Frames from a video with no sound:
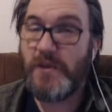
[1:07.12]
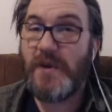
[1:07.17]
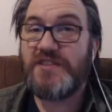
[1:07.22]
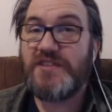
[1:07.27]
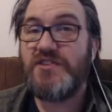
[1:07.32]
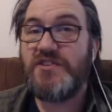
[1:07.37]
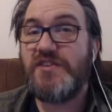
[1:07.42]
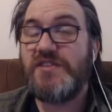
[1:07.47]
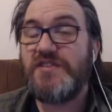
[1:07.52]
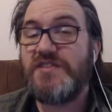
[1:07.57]
So
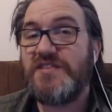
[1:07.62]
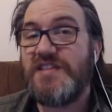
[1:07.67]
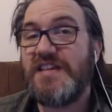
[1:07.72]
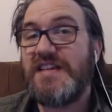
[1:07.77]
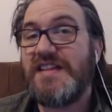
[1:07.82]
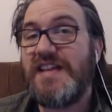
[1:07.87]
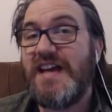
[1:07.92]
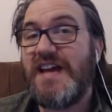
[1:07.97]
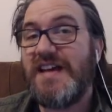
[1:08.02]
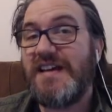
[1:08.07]
as you can
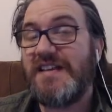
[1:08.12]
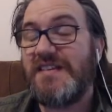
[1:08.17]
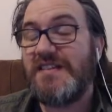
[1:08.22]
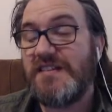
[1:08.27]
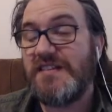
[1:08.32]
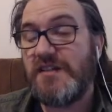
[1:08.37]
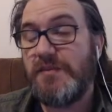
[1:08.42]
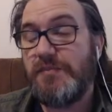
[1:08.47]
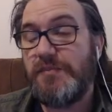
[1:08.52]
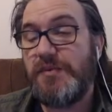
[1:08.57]
see there,
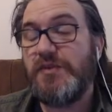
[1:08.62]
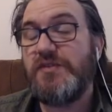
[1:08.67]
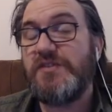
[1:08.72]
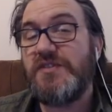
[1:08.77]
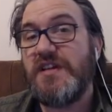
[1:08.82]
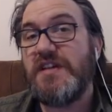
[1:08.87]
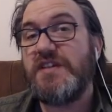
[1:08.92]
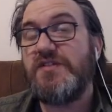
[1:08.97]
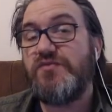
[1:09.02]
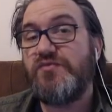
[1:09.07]
the
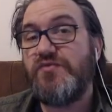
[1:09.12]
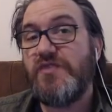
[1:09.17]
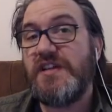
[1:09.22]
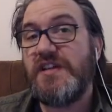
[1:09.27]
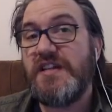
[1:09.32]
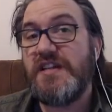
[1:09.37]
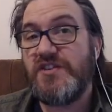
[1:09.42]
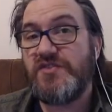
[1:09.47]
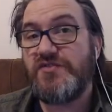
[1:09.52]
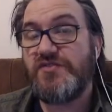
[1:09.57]
computer is
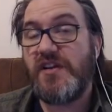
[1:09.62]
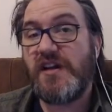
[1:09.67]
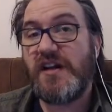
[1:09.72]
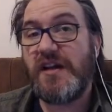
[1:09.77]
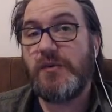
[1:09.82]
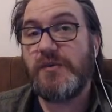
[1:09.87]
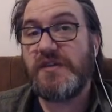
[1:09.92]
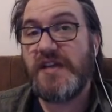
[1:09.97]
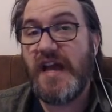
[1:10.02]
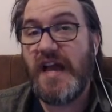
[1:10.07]
really
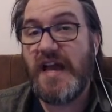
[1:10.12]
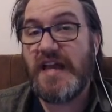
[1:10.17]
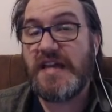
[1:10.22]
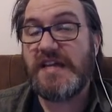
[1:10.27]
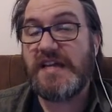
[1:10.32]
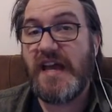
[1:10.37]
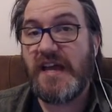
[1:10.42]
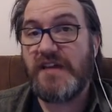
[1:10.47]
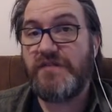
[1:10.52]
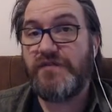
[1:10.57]
struggling with that
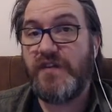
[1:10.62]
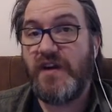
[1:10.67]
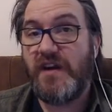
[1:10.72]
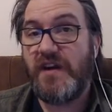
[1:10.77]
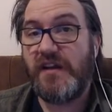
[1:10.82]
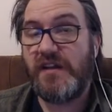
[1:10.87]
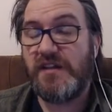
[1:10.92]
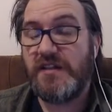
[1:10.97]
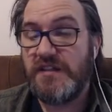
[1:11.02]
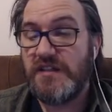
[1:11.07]
8K
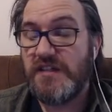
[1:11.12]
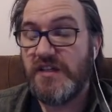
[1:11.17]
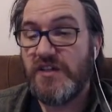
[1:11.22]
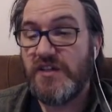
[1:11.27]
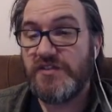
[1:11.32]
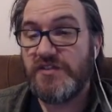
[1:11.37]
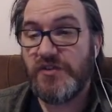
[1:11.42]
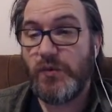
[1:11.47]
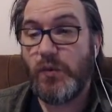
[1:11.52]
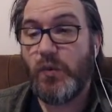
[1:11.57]
file.
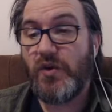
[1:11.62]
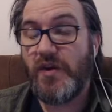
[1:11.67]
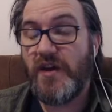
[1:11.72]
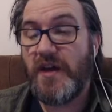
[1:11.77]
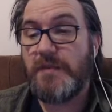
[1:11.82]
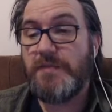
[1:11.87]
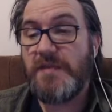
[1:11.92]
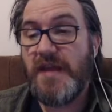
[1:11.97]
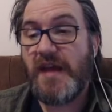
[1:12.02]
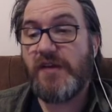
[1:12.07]
So what
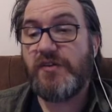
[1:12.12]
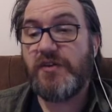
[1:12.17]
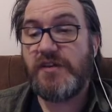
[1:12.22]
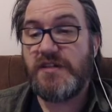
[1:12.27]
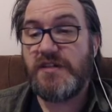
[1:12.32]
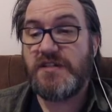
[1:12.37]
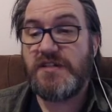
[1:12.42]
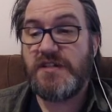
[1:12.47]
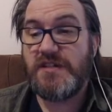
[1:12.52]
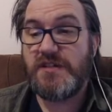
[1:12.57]
I'm now
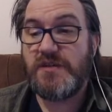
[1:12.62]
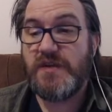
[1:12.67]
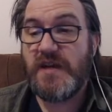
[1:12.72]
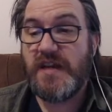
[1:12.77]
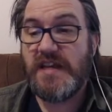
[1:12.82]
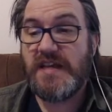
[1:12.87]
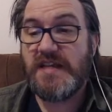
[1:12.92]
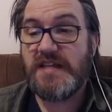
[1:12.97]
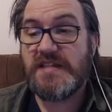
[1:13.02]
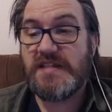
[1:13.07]
going to
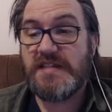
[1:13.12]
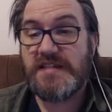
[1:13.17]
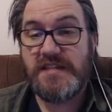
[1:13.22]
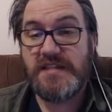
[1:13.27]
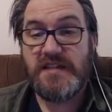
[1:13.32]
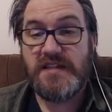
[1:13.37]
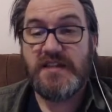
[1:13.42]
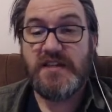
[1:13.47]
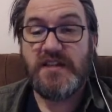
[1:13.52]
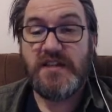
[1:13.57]
do
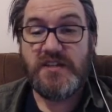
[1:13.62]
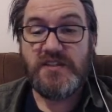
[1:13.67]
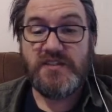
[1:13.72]
is